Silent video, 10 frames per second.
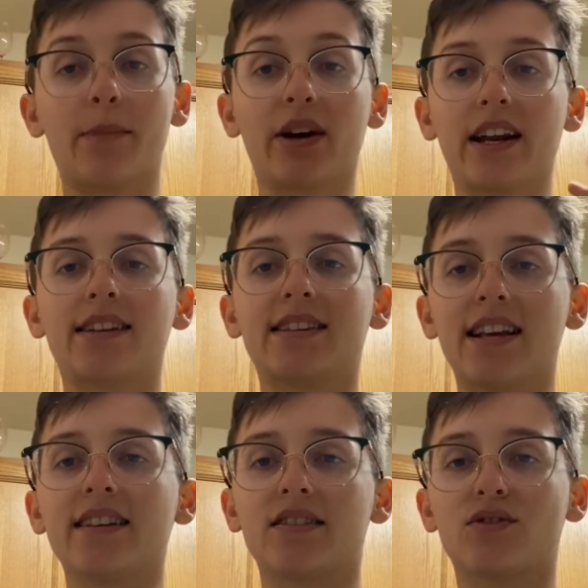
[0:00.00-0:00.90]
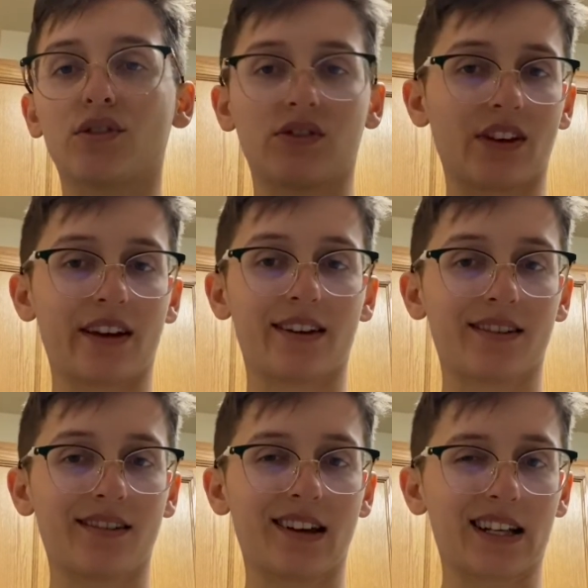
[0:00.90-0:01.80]
but it's these just like
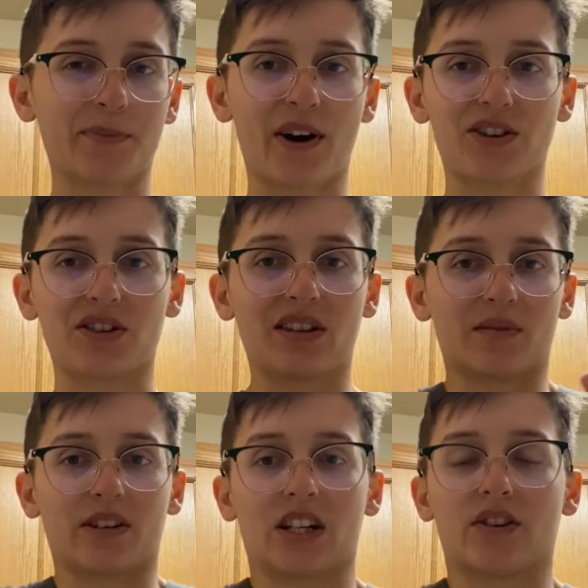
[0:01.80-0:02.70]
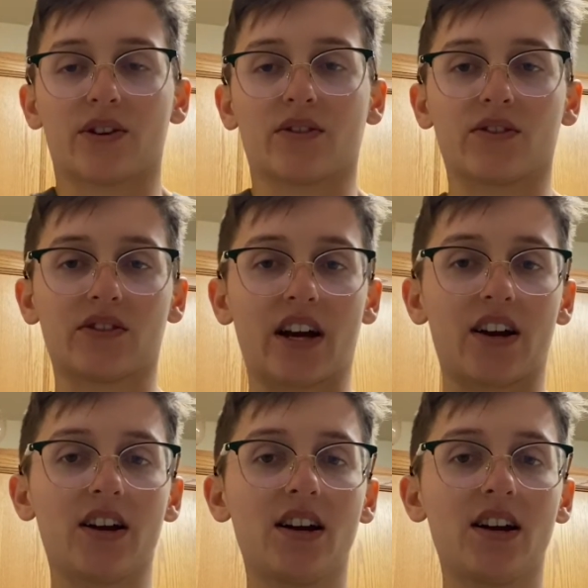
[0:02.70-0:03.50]
expression, these materials that